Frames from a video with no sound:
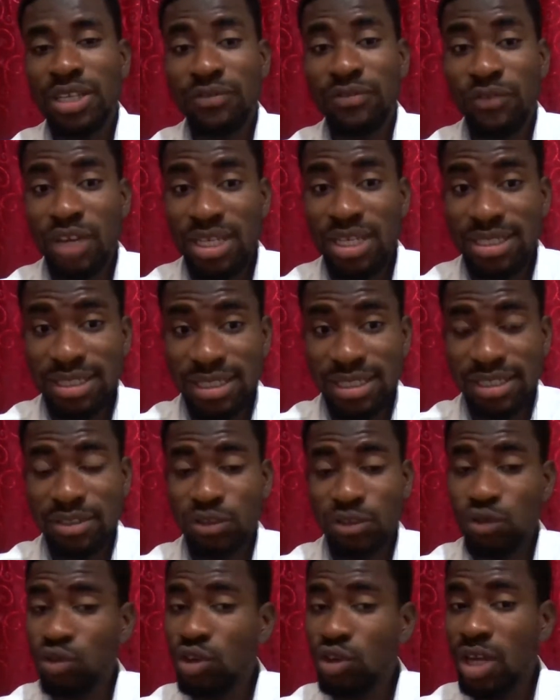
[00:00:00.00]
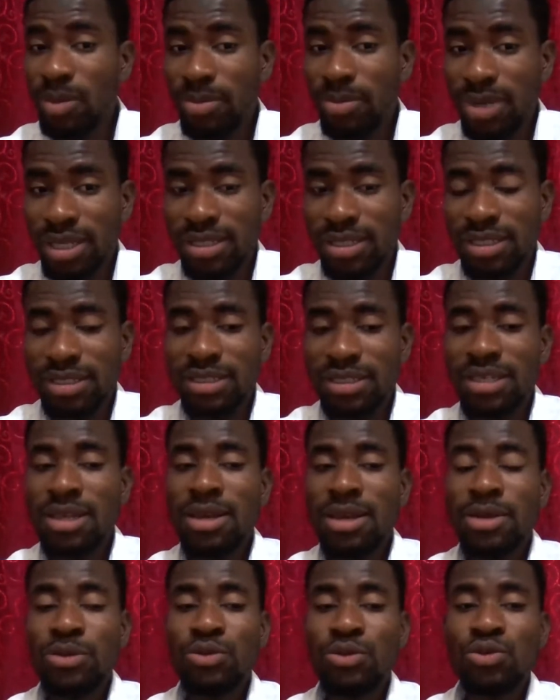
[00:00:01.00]
If you are sick, do not apply that.
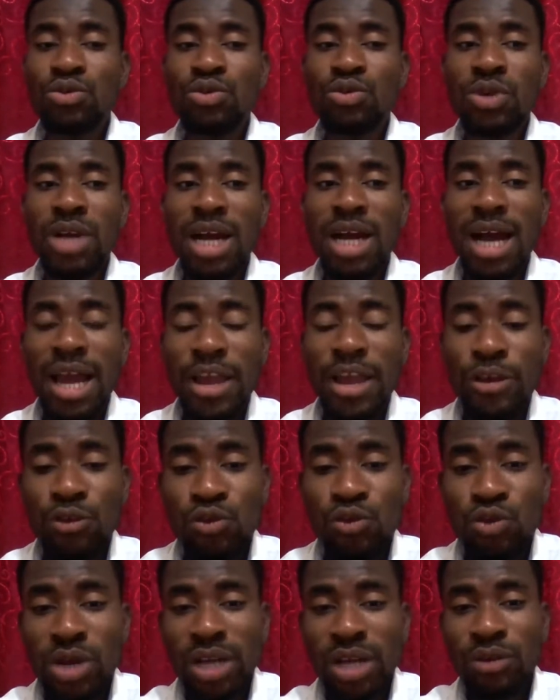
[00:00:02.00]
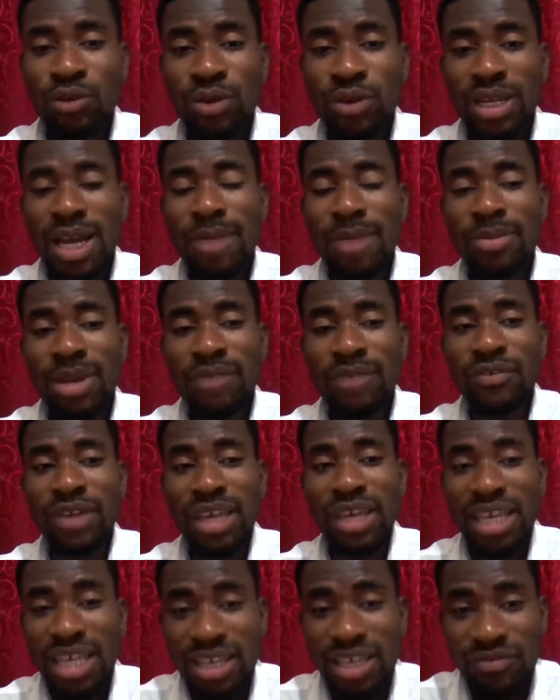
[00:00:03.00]
You can only apply for
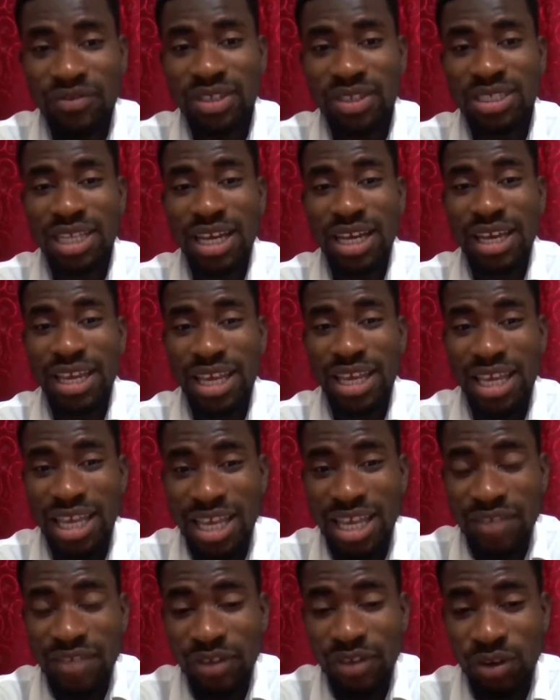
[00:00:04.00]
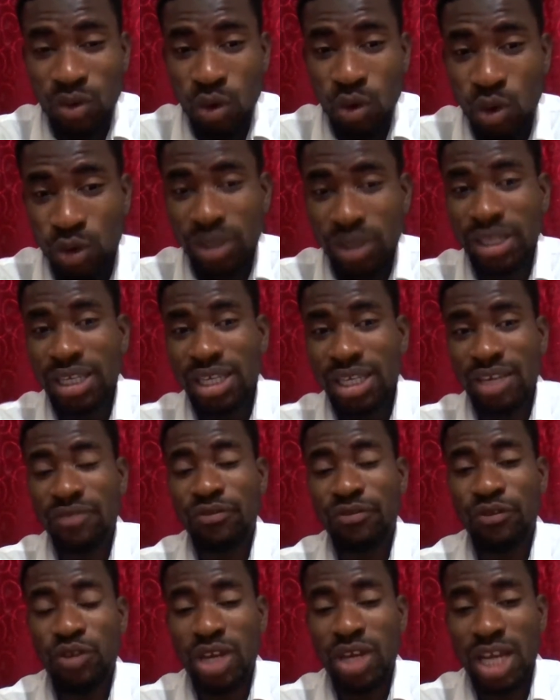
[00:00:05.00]
e-visa if and only
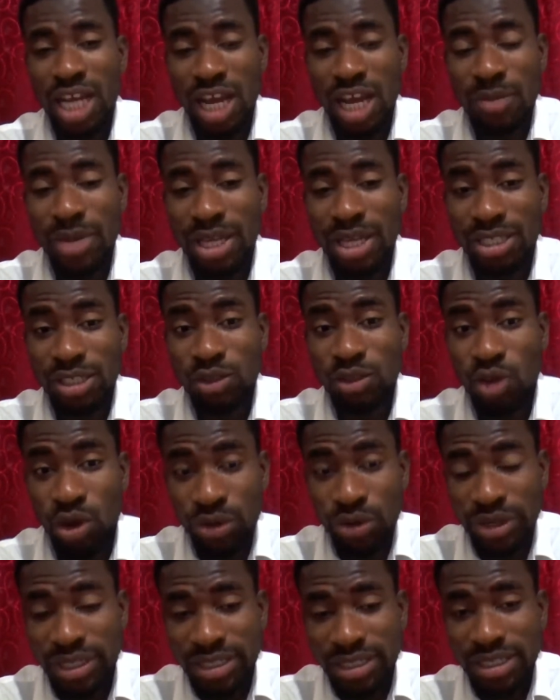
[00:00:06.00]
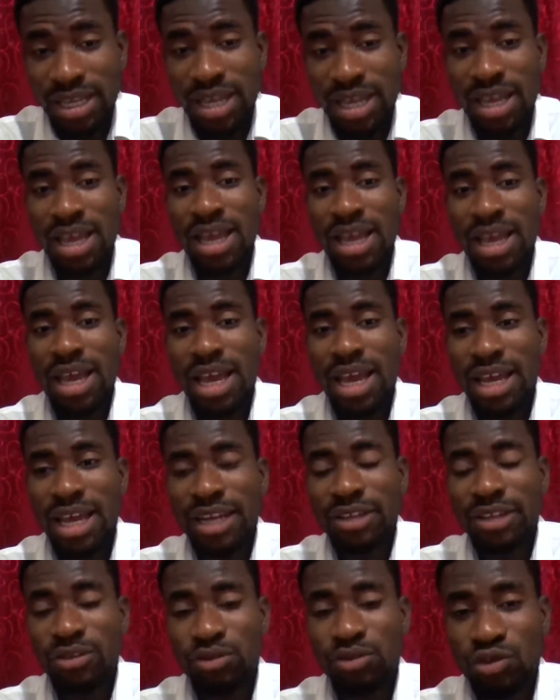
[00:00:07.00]
if you are coming as a tourist
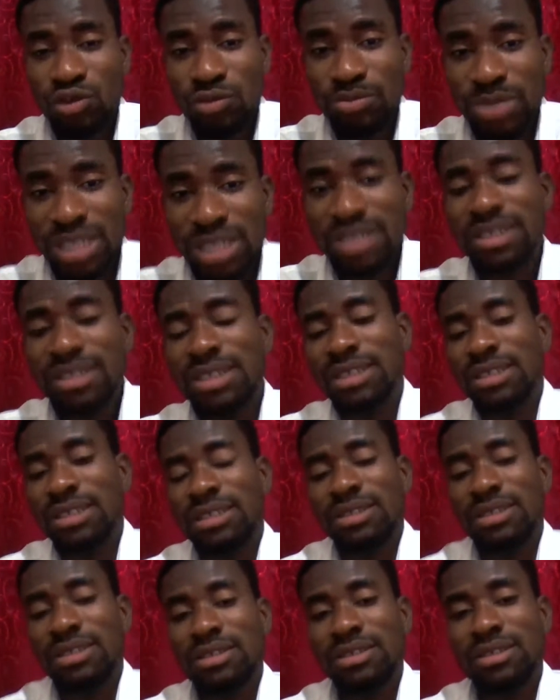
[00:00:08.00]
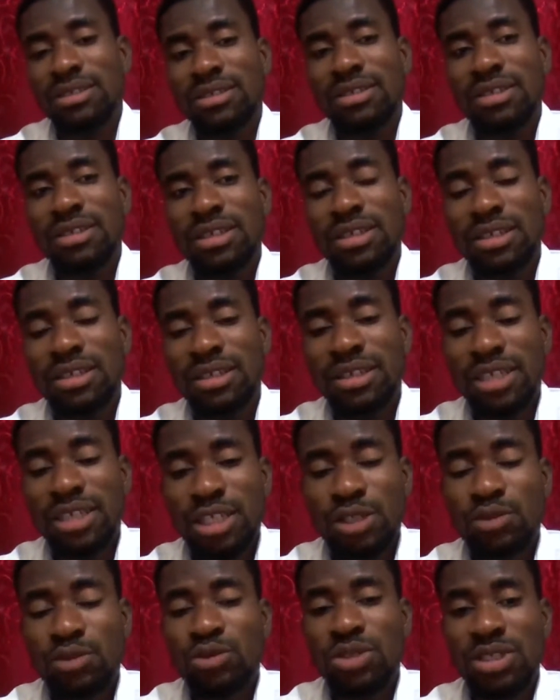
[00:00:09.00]
and to do business. These
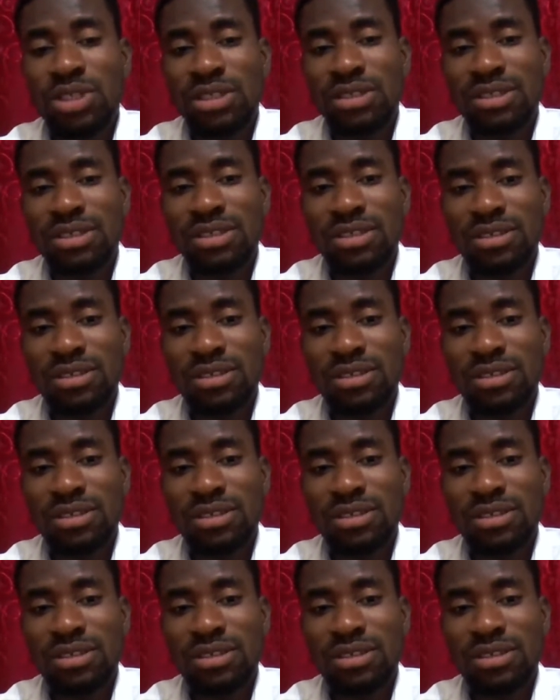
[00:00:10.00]
two things.